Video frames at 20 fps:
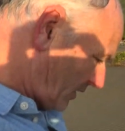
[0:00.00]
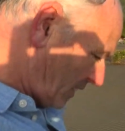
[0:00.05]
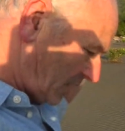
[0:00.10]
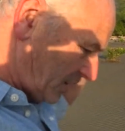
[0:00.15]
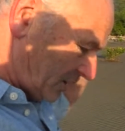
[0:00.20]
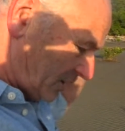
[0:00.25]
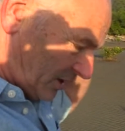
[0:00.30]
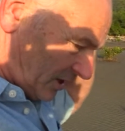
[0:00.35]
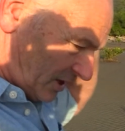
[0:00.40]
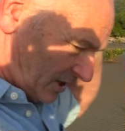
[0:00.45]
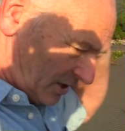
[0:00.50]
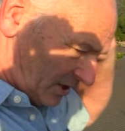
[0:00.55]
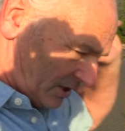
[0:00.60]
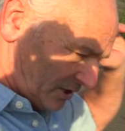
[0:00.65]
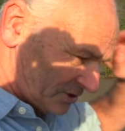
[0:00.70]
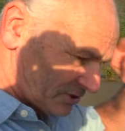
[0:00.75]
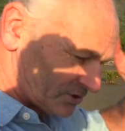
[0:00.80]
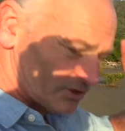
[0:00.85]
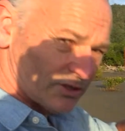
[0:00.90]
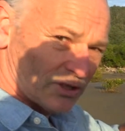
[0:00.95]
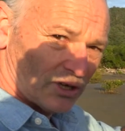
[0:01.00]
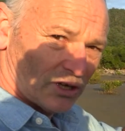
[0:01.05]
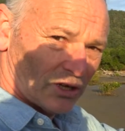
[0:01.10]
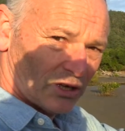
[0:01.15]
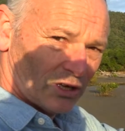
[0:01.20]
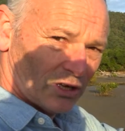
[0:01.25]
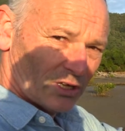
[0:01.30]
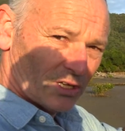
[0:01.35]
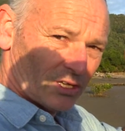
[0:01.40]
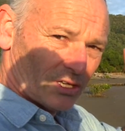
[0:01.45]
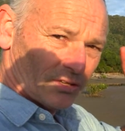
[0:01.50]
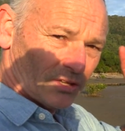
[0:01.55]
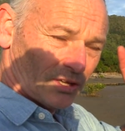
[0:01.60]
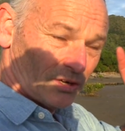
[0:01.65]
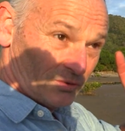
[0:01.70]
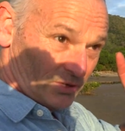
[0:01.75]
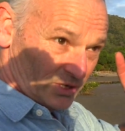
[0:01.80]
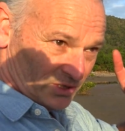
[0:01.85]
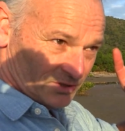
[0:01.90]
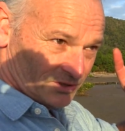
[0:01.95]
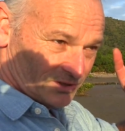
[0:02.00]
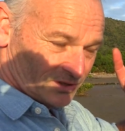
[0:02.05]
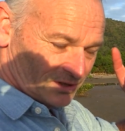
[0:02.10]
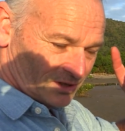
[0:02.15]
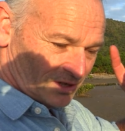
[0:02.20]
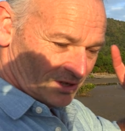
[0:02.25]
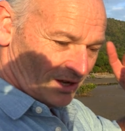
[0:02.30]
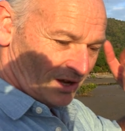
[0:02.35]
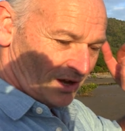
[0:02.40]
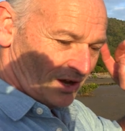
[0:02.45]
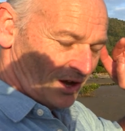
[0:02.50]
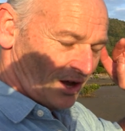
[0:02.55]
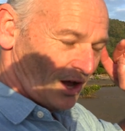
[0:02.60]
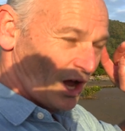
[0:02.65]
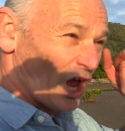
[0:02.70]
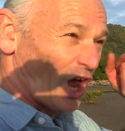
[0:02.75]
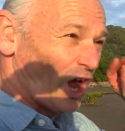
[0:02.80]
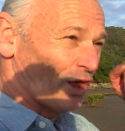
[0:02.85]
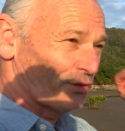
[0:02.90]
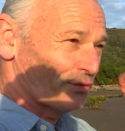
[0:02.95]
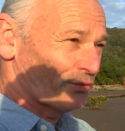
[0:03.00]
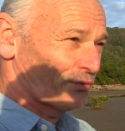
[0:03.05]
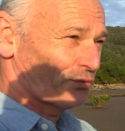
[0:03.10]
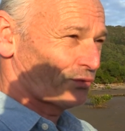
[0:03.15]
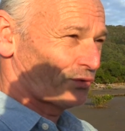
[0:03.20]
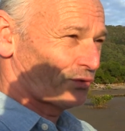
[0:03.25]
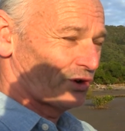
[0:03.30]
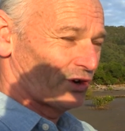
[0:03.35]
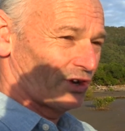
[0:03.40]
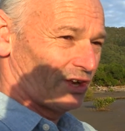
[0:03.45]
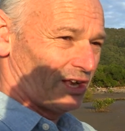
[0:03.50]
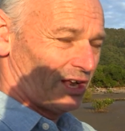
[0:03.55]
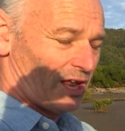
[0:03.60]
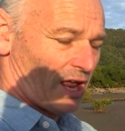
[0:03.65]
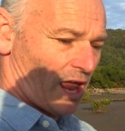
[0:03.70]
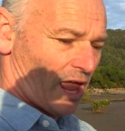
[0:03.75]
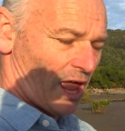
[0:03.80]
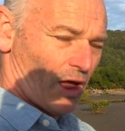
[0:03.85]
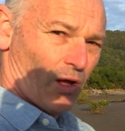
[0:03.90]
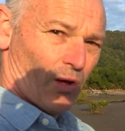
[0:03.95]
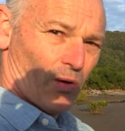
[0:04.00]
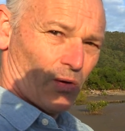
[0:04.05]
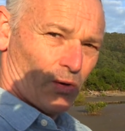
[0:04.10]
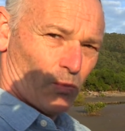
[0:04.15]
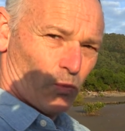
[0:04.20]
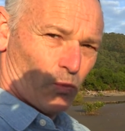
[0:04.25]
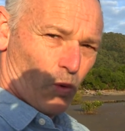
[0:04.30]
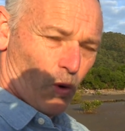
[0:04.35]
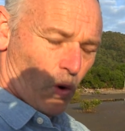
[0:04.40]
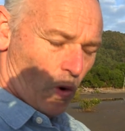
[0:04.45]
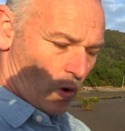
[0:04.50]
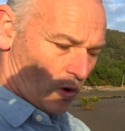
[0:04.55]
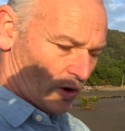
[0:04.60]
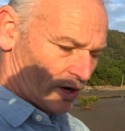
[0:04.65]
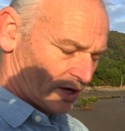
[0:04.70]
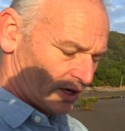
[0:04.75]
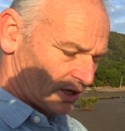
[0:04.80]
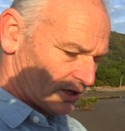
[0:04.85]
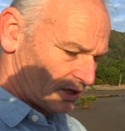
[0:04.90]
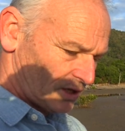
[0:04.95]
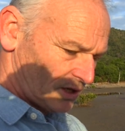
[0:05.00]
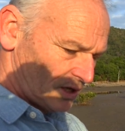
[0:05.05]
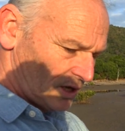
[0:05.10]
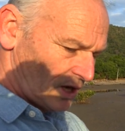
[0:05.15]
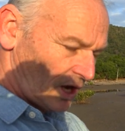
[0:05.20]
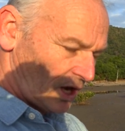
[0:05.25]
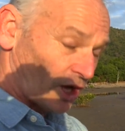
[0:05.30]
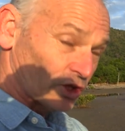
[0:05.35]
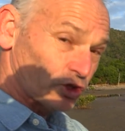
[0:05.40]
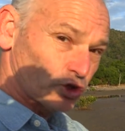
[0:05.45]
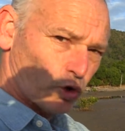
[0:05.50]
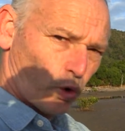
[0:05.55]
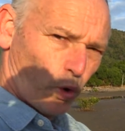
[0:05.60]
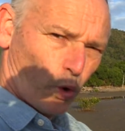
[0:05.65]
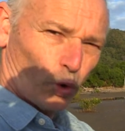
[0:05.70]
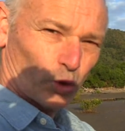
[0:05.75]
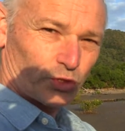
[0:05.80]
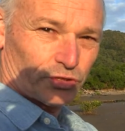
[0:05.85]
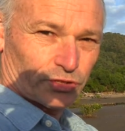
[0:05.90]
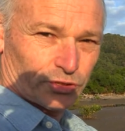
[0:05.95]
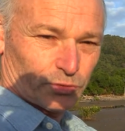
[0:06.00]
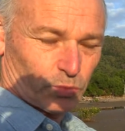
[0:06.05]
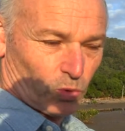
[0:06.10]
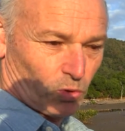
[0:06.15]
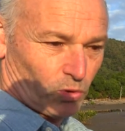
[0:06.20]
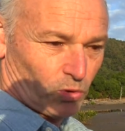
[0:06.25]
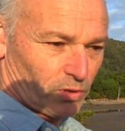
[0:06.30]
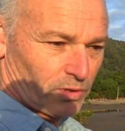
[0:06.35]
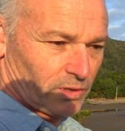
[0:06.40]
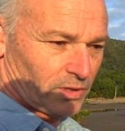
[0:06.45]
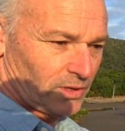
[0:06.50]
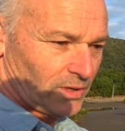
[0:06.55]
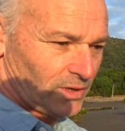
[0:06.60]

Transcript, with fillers: it is, there is a three hour walk, a torturous walk